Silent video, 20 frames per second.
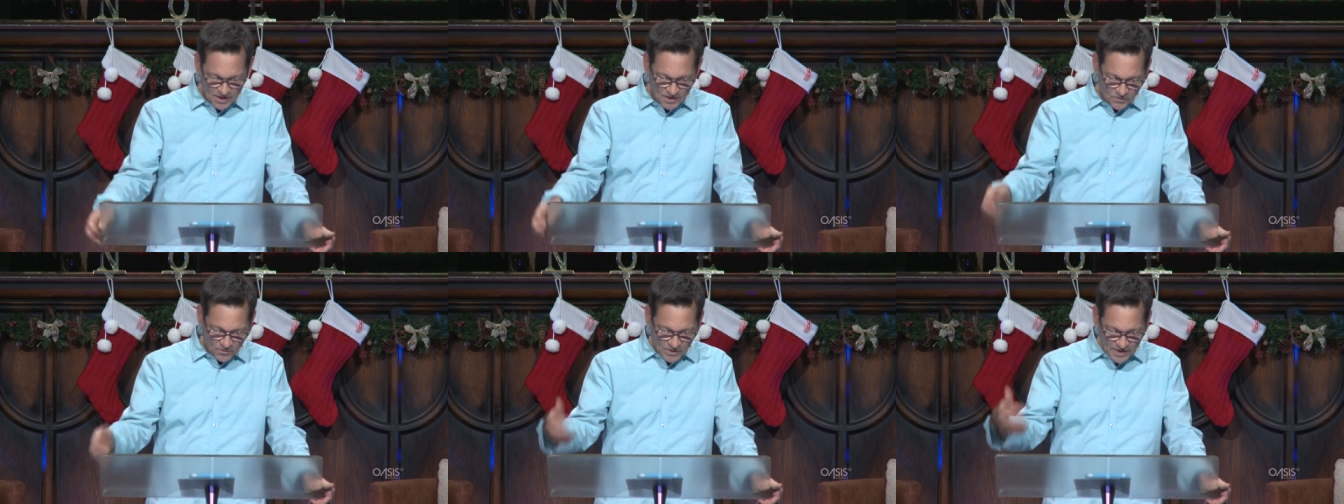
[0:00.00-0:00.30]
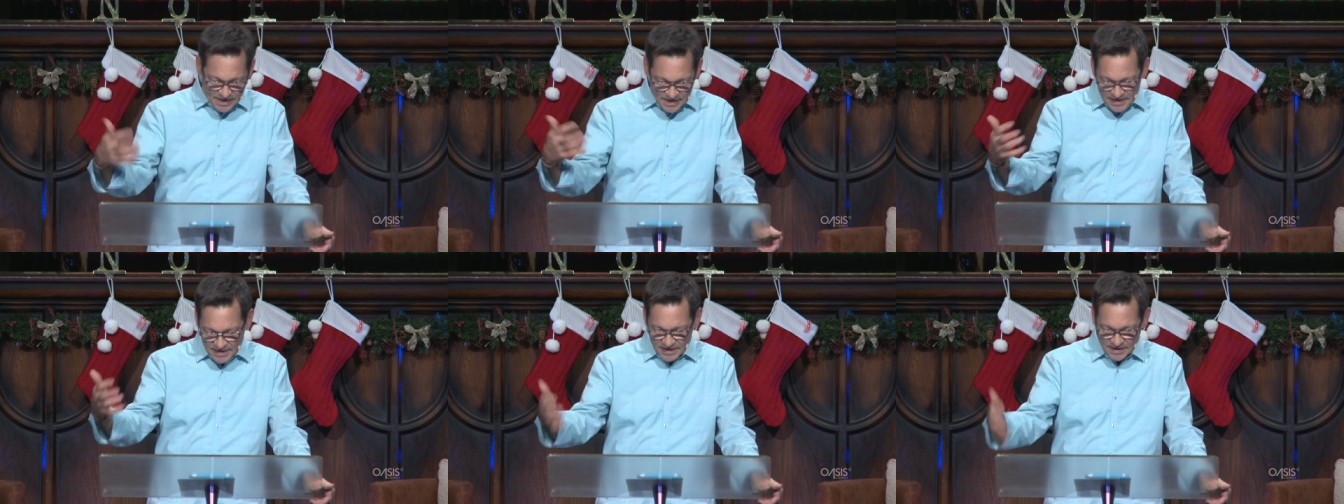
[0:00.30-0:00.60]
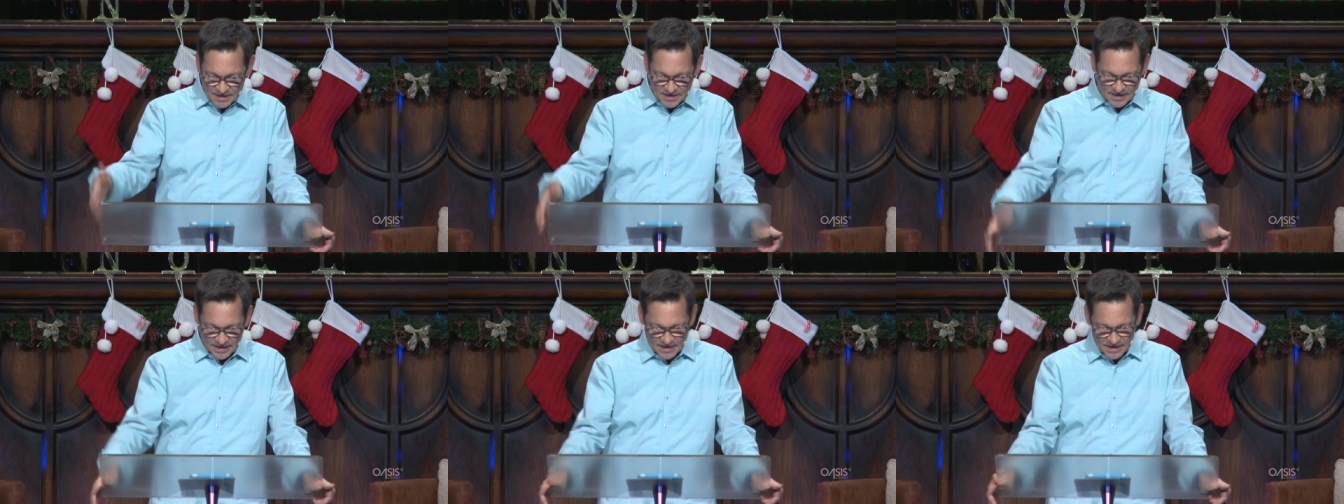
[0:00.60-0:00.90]
we can
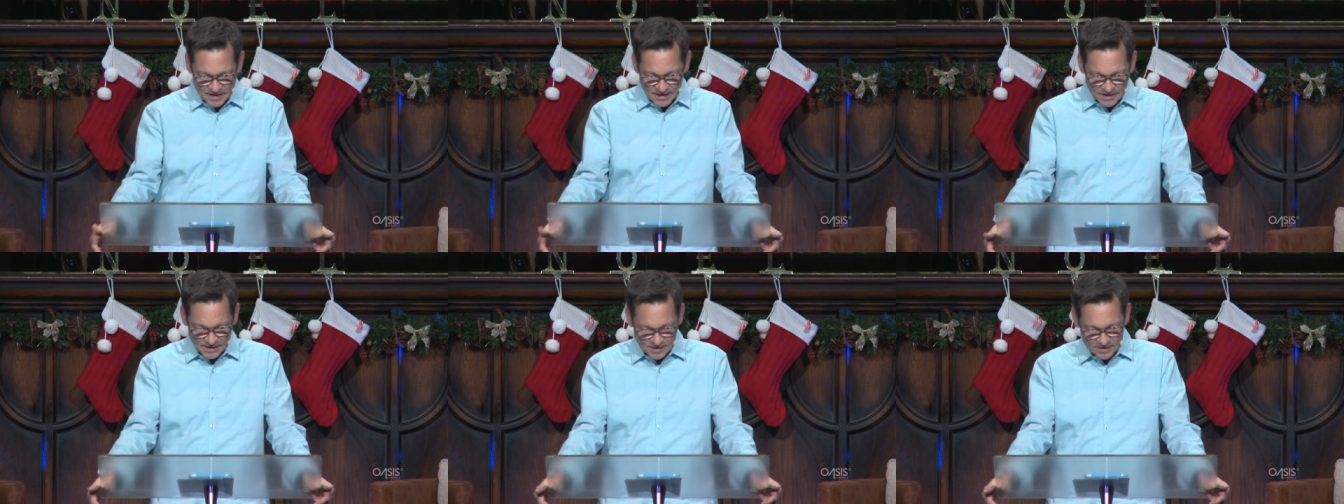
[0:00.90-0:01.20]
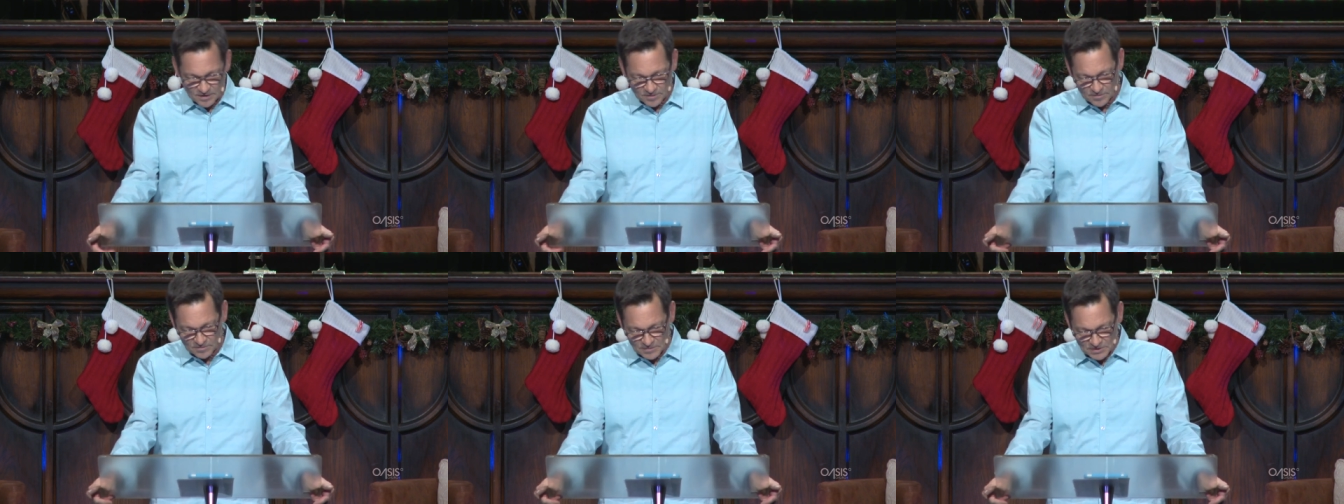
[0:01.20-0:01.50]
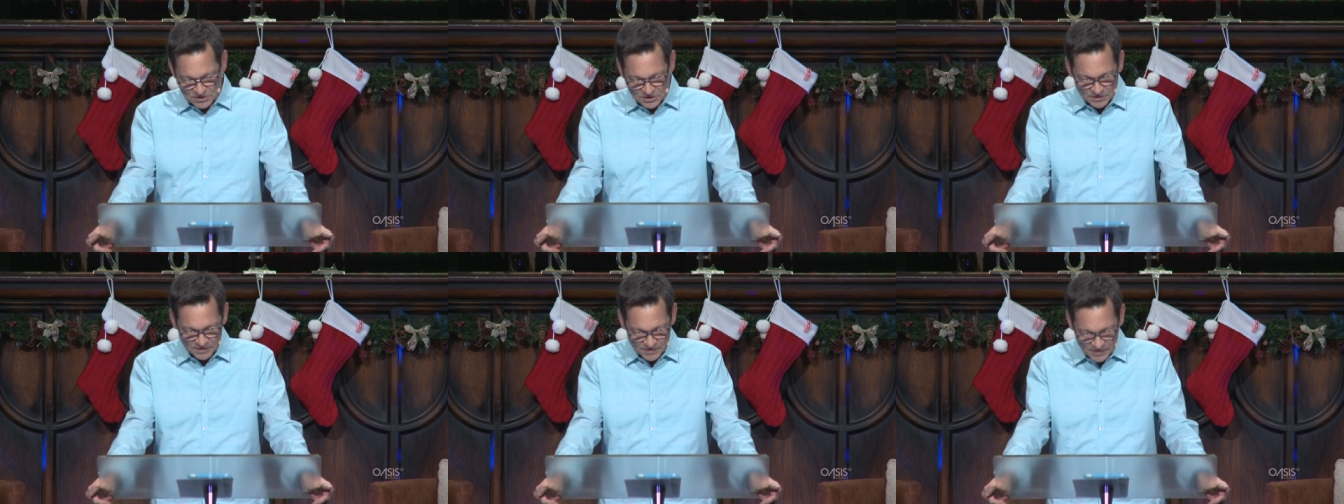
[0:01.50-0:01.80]
get a little
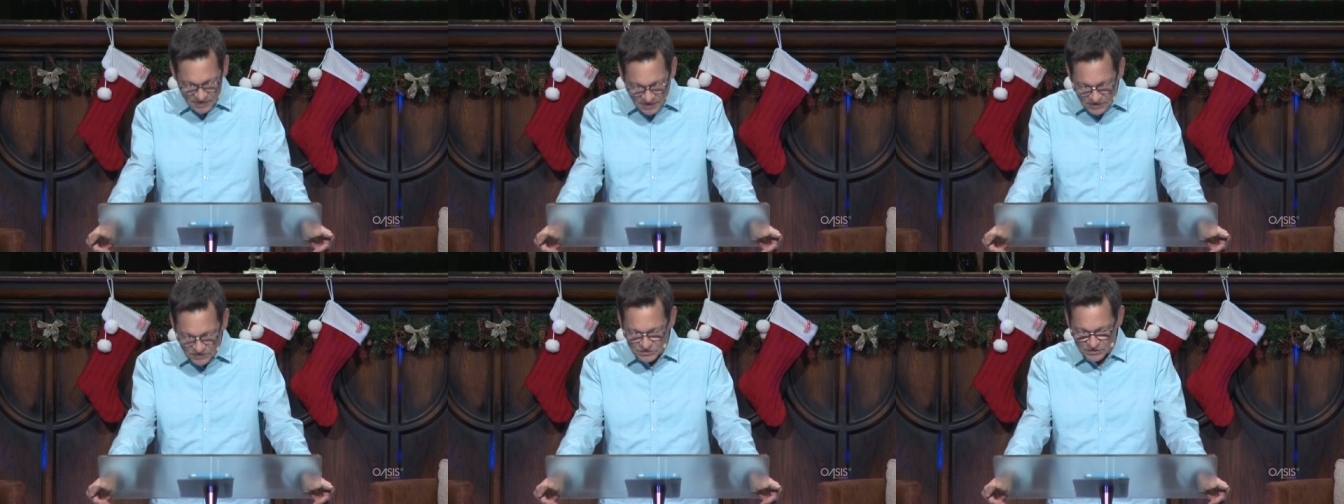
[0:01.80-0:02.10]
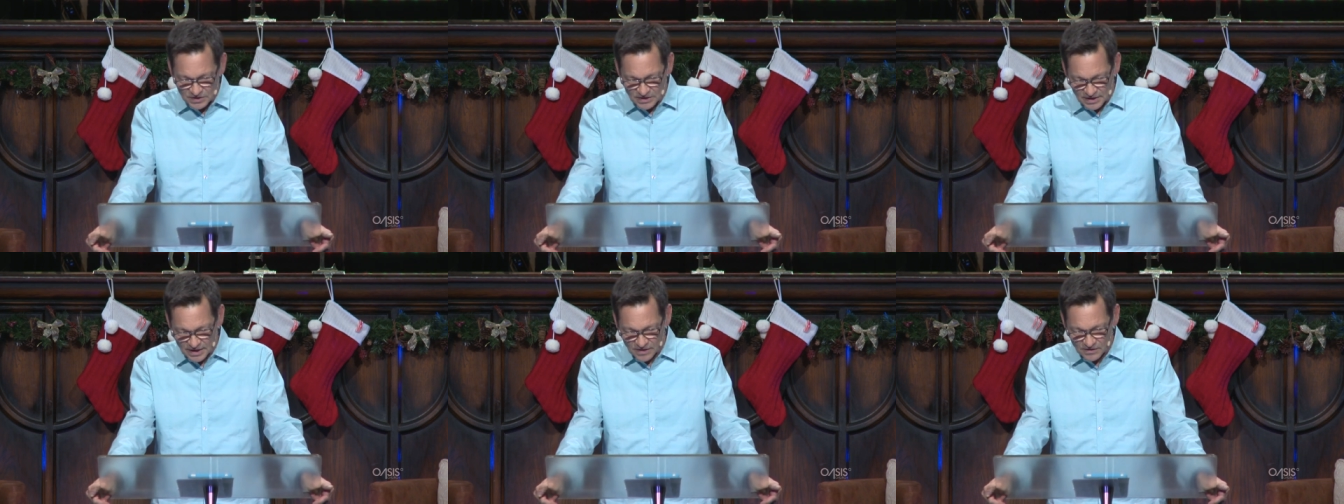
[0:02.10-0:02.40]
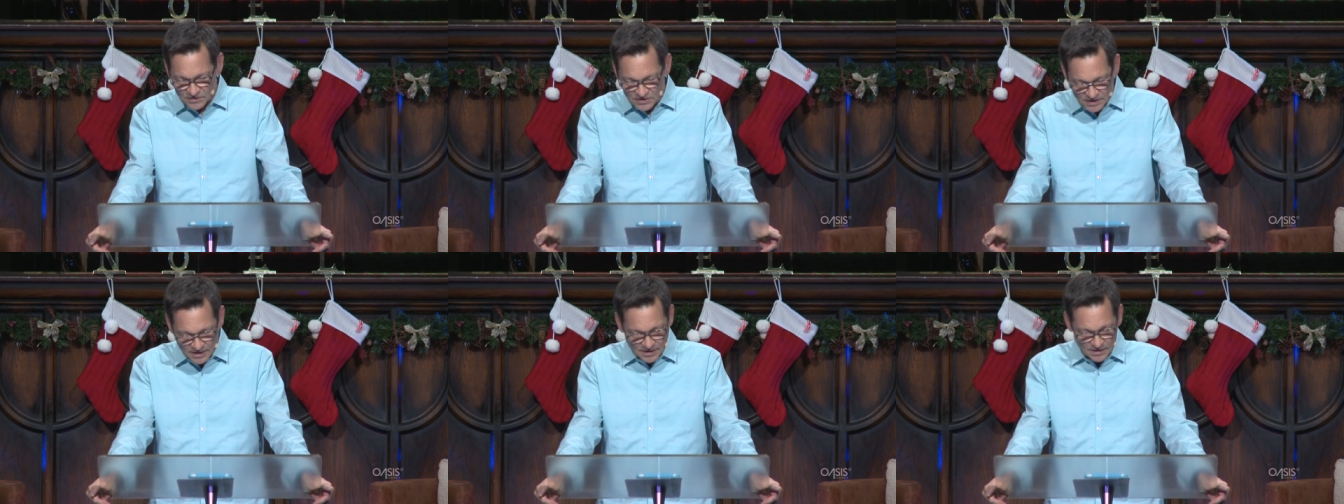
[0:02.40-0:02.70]
materialistic
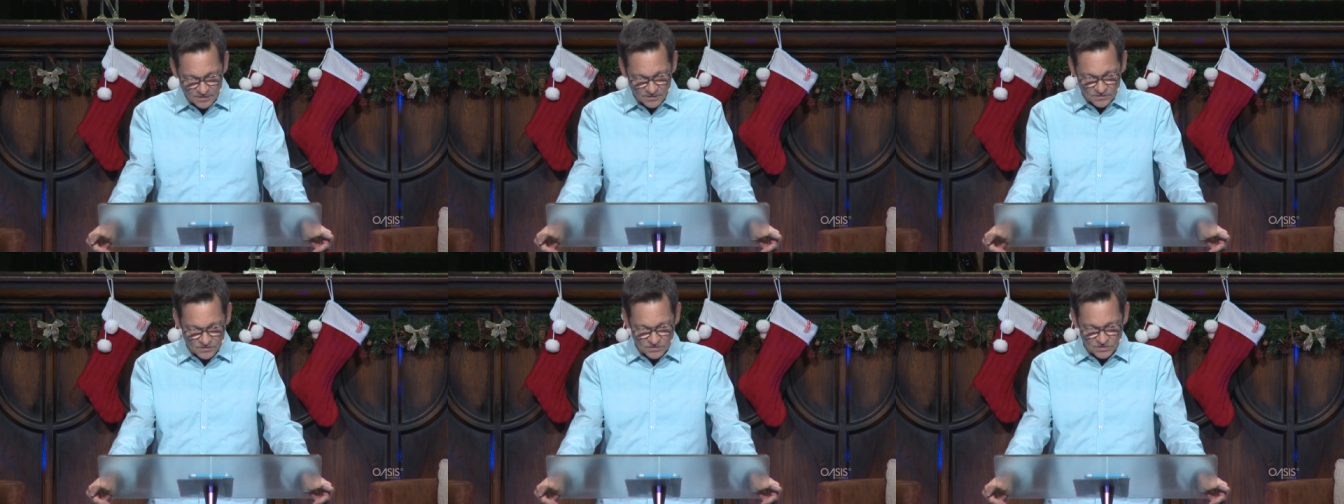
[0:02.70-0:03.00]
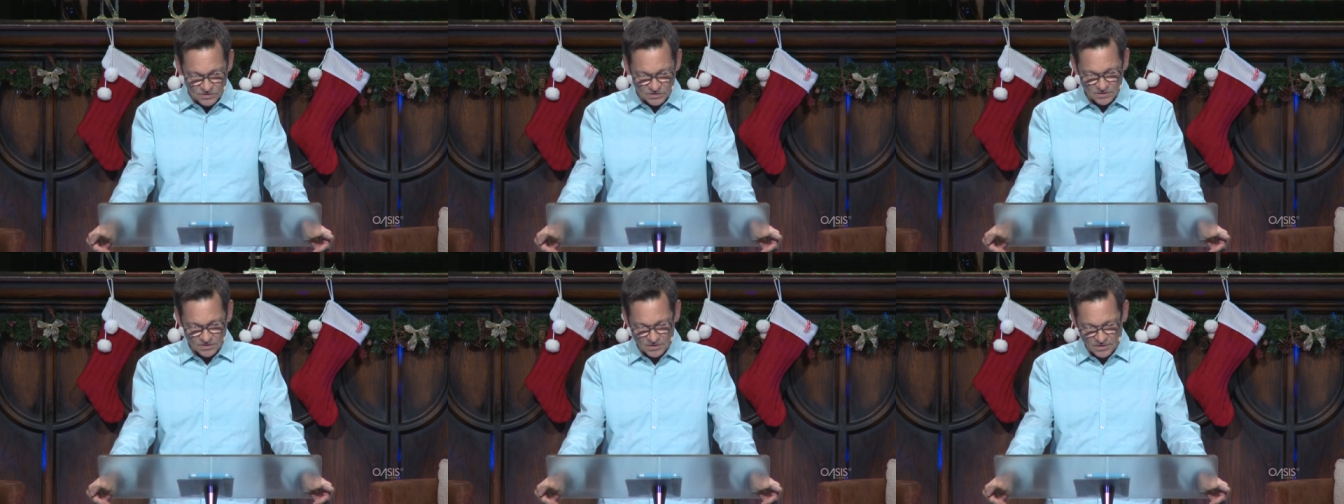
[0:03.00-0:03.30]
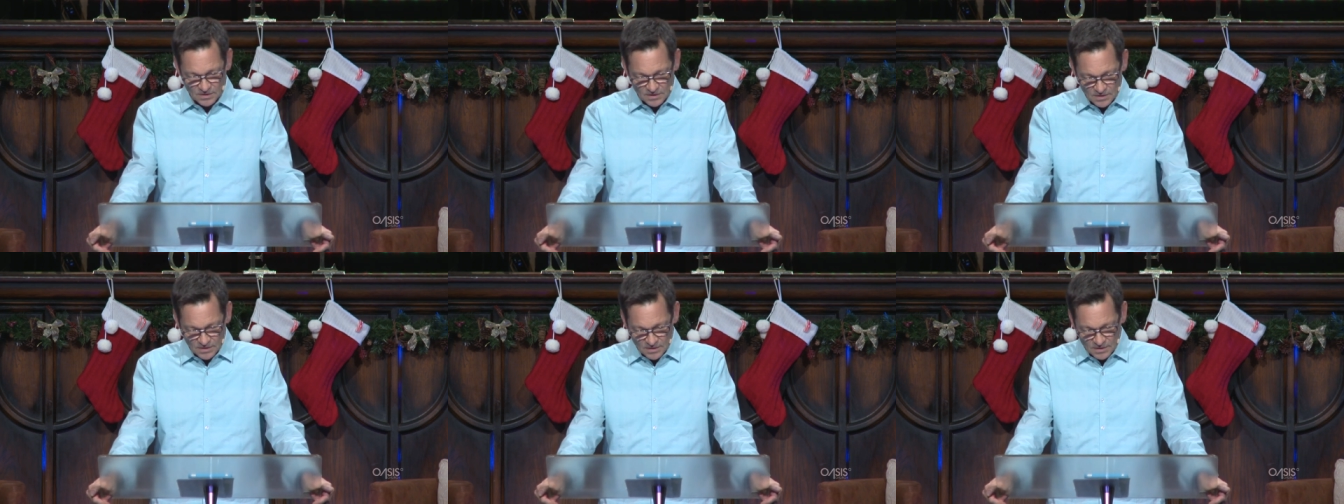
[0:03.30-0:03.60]
ourselves.
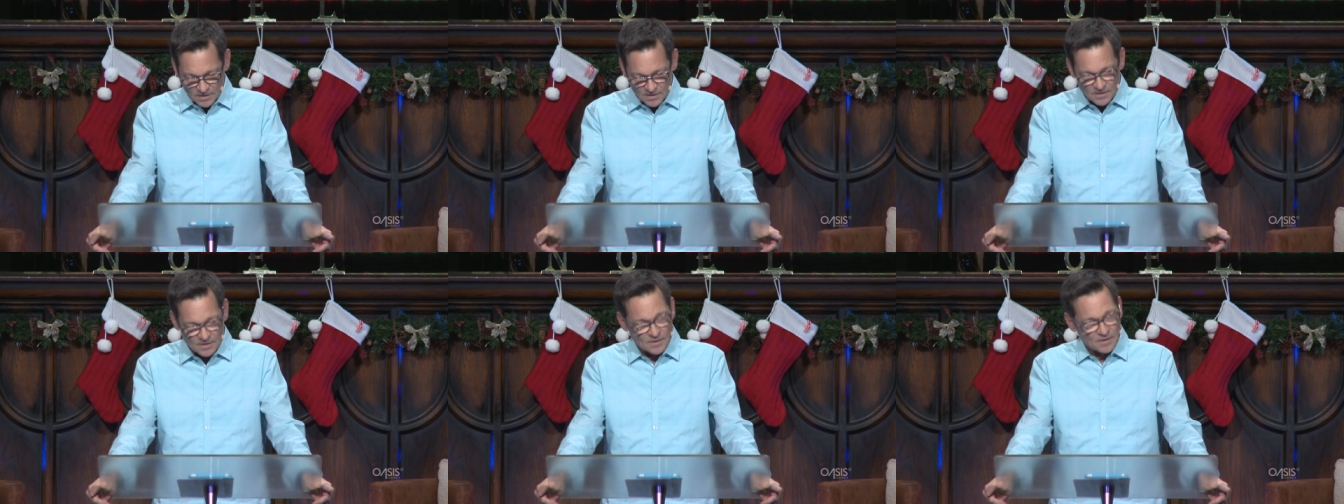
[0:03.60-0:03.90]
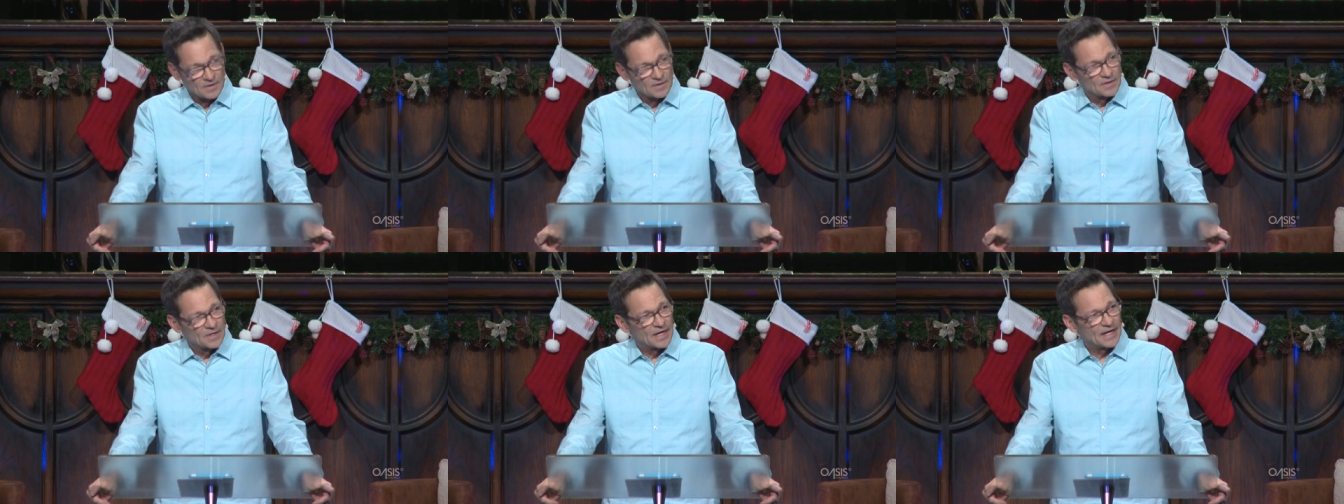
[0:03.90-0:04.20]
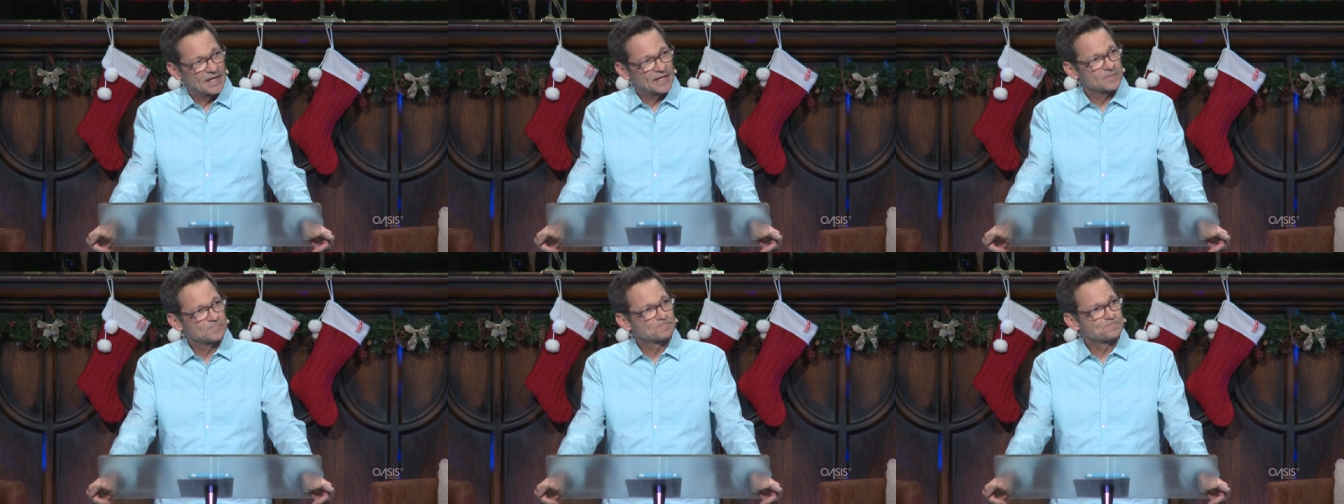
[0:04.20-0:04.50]

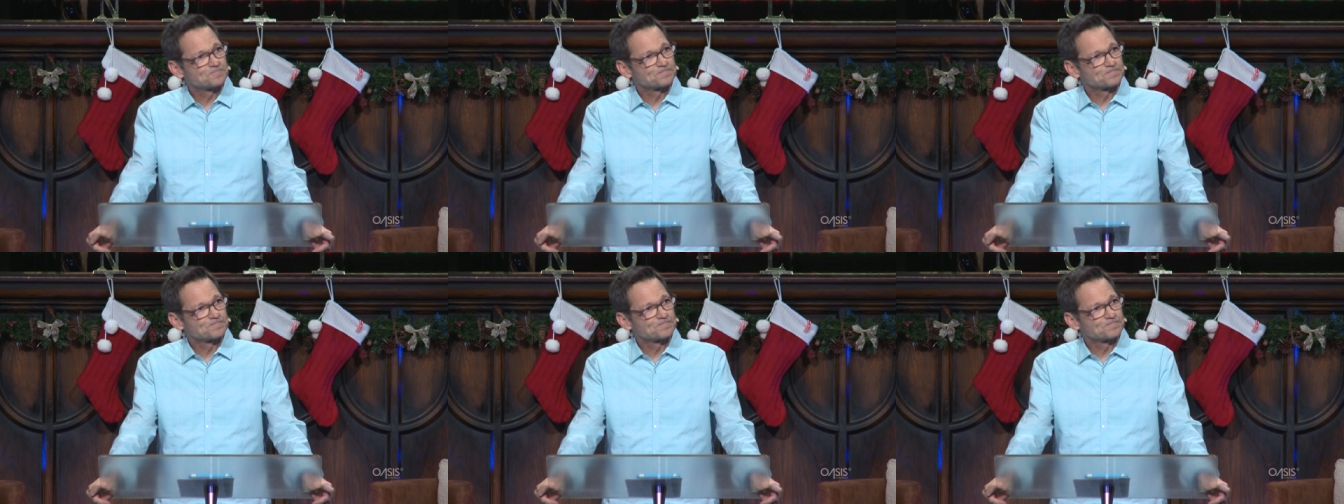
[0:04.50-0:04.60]
And